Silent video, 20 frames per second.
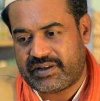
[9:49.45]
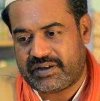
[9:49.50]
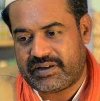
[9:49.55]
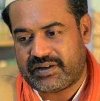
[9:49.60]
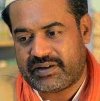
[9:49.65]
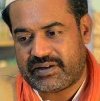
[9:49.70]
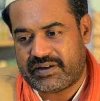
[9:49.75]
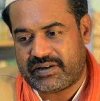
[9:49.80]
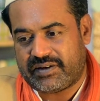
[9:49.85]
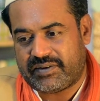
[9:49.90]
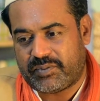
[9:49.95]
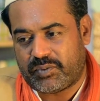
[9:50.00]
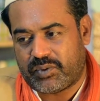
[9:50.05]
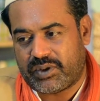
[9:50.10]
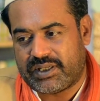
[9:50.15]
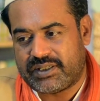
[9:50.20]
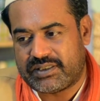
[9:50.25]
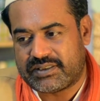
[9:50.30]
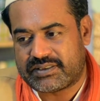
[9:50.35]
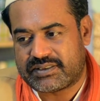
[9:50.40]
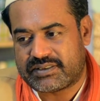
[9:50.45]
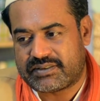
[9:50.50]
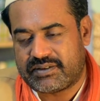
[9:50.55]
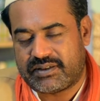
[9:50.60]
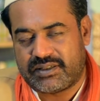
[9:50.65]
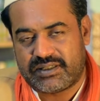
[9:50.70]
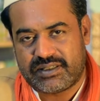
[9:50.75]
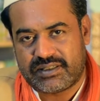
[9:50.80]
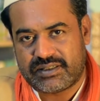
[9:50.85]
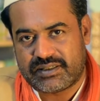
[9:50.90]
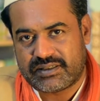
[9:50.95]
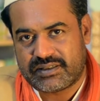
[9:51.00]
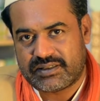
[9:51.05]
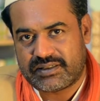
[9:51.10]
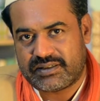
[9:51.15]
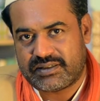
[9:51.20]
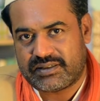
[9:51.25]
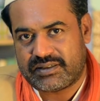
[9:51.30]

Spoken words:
while studying